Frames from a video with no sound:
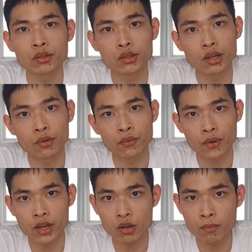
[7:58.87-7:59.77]
The
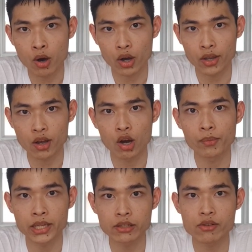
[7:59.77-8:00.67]
final point of
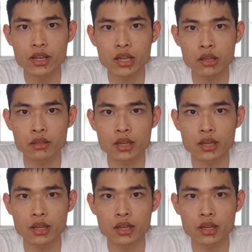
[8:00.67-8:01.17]
history is